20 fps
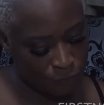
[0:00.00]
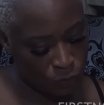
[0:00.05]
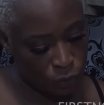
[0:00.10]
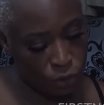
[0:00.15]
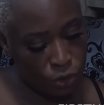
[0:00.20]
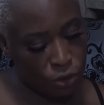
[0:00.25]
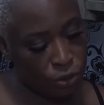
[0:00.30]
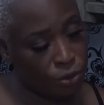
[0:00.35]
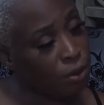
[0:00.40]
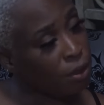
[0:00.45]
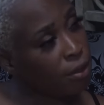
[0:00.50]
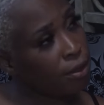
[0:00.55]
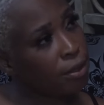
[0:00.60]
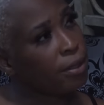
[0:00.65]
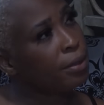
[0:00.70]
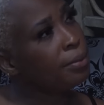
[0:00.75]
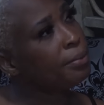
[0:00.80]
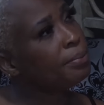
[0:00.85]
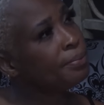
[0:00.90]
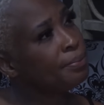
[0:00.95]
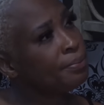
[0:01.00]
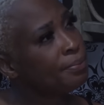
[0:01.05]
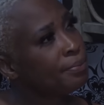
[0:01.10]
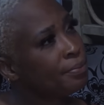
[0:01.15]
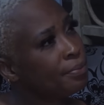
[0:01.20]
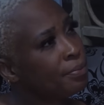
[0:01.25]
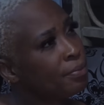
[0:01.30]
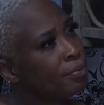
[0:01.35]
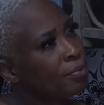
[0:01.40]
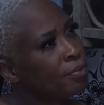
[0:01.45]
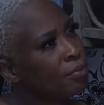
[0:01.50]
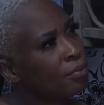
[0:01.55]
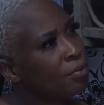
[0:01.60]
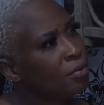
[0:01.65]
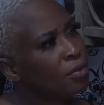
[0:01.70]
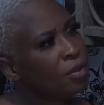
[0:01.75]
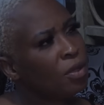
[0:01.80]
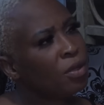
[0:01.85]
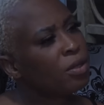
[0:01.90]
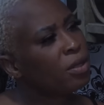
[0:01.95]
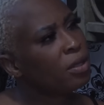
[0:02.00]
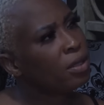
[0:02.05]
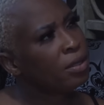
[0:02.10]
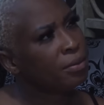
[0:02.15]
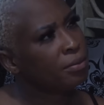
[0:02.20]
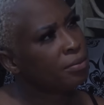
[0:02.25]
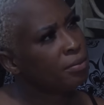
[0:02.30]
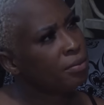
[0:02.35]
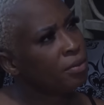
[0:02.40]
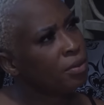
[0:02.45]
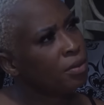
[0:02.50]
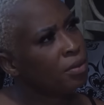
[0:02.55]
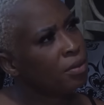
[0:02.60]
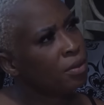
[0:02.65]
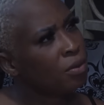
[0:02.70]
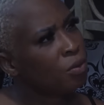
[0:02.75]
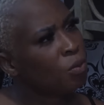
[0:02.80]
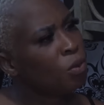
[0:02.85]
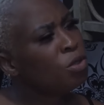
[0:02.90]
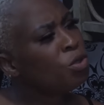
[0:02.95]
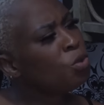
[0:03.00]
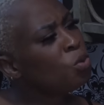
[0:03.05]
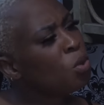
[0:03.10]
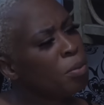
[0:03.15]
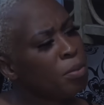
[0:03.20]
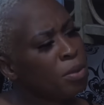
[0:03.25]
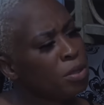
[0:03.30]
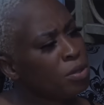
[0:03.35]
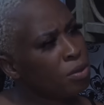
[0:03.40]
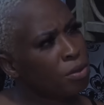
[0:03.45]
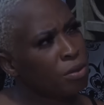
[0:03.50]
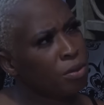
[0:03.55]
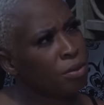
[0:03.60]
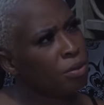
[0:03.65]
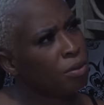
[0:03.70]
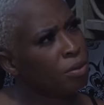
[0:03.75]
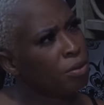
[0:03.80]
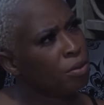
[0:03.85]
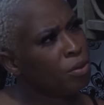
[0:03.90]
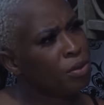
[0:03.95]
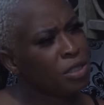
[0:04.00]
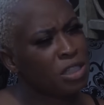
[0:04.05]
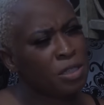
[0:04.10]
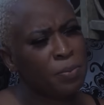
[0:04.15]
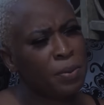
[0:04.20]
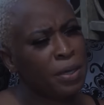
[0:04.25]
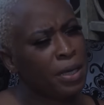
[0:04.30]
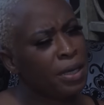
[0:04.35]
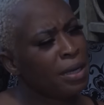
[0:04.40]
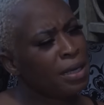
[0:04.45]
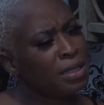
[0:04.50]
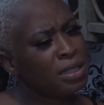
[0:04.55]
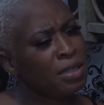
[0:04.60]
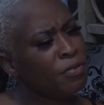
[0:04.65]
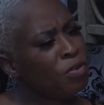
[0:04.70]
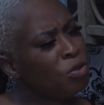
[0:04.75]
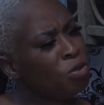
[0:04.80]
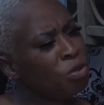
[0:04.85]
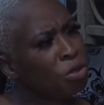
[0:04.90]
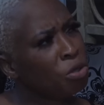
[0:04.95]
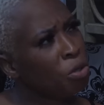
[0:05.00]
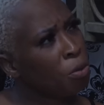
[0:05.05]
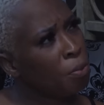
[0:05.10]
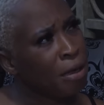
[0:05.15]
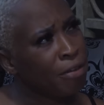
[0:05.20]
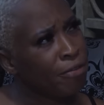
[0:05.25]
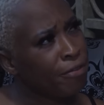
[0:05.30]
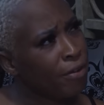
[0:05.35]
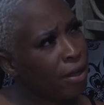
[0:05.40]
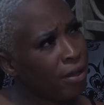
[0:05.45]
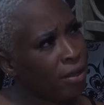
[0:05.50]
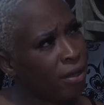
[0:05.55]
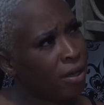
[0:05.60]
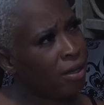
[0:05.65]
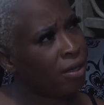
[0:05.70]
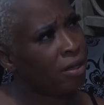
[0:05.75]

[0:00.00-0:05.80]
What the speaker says: I'll do nothing. Nothing. What do you want me to do? You're speaking as if you don't know my father.